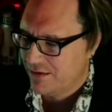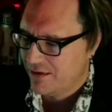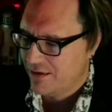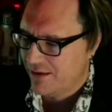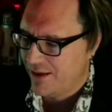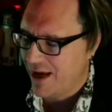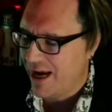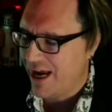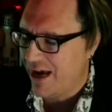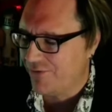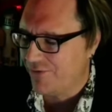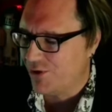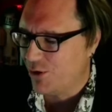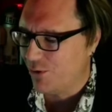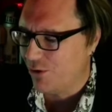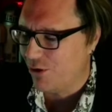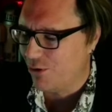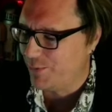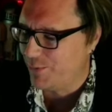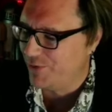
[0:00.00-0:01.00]
"They have no
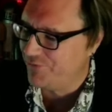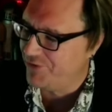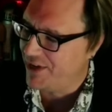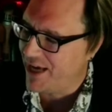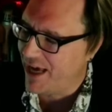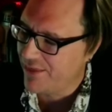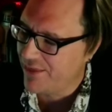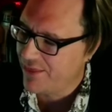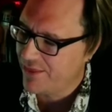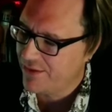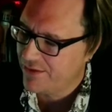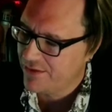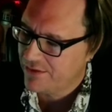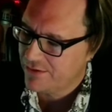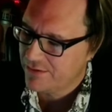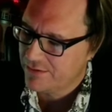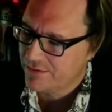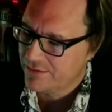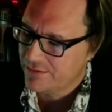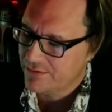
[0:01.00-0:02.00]
hope of death,"
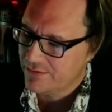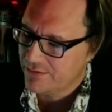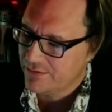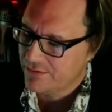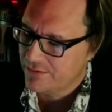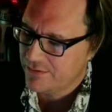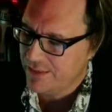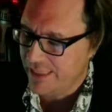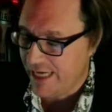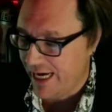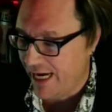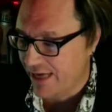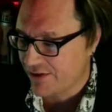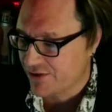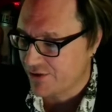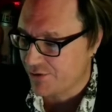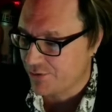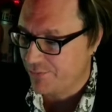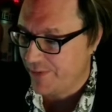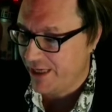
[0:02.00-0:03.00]
he
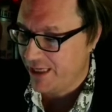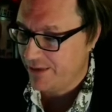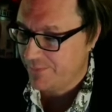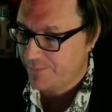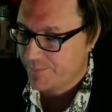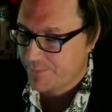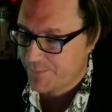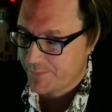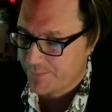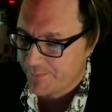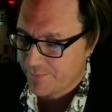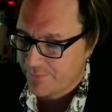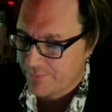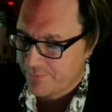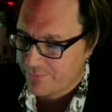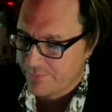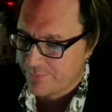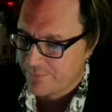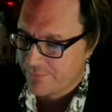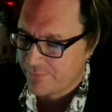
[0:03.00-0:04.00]
answered me.
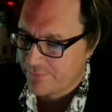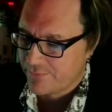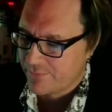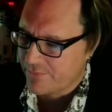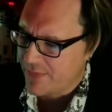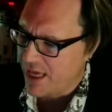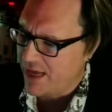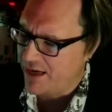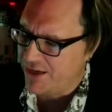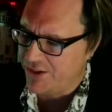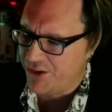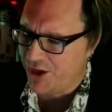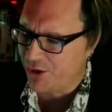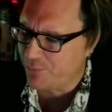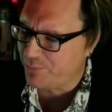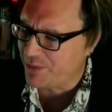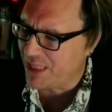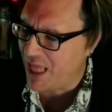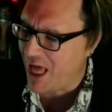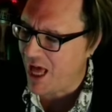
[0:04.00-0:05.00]
"And in their
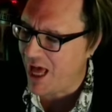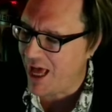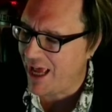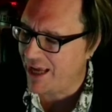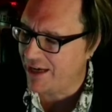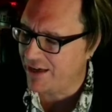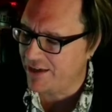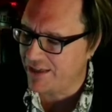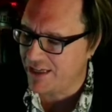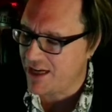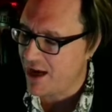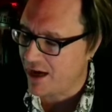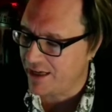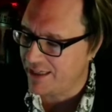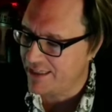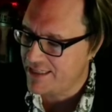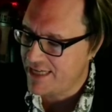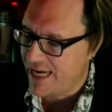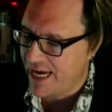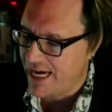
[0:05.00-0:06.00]
blind and
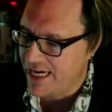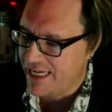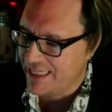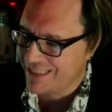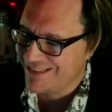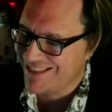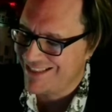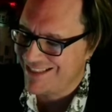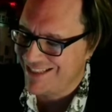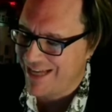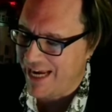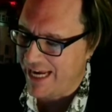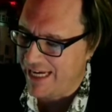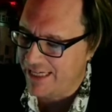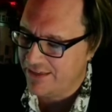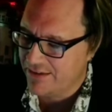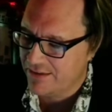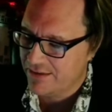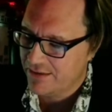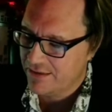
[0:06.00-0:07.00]
unattaining
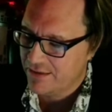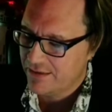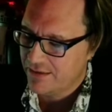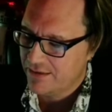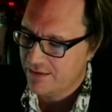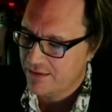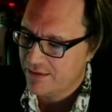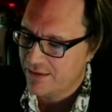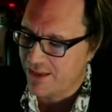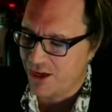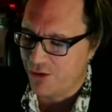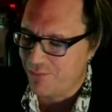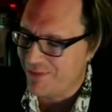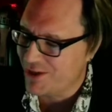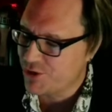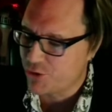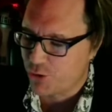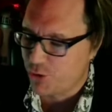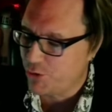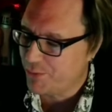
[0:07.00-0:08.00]
state, their
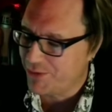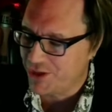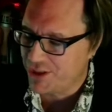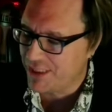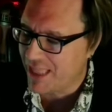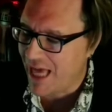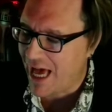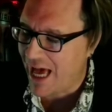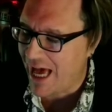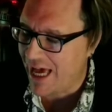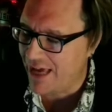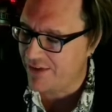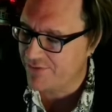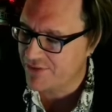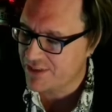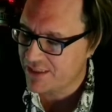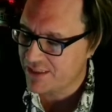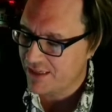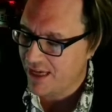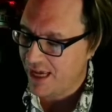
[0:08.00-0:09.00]
miserable
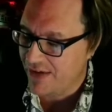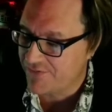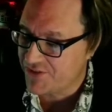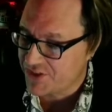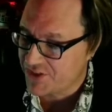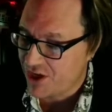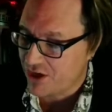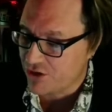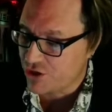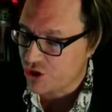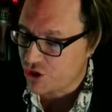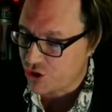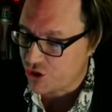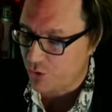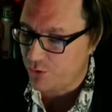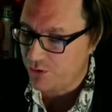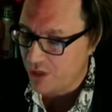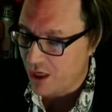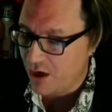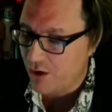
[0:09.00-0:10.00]
lives have sunk
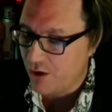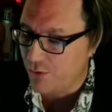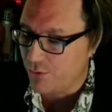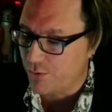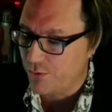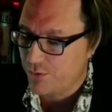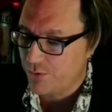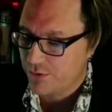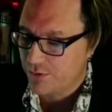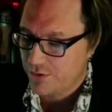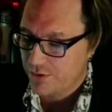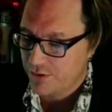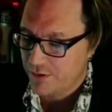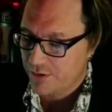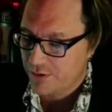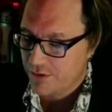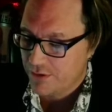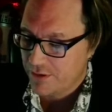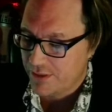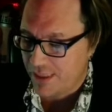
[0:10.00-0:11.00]
so low
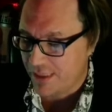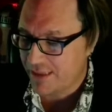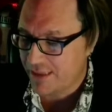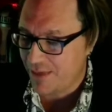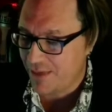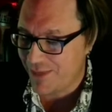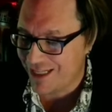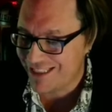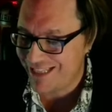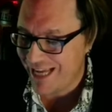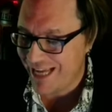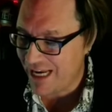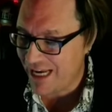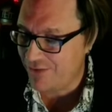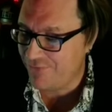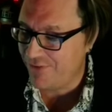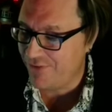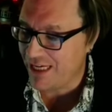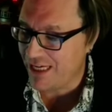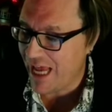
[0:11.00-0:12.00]
that they must
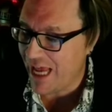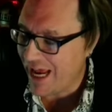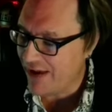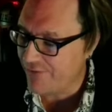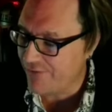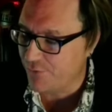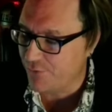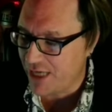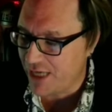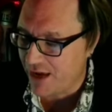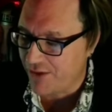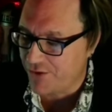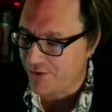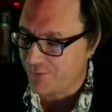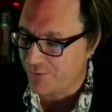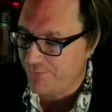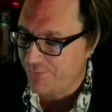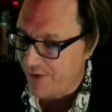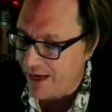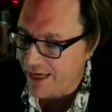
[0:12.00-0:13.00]
envy every other
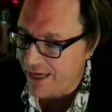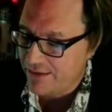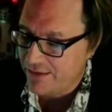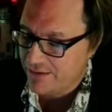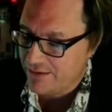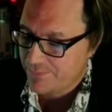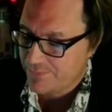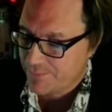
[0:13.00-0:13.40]
fate.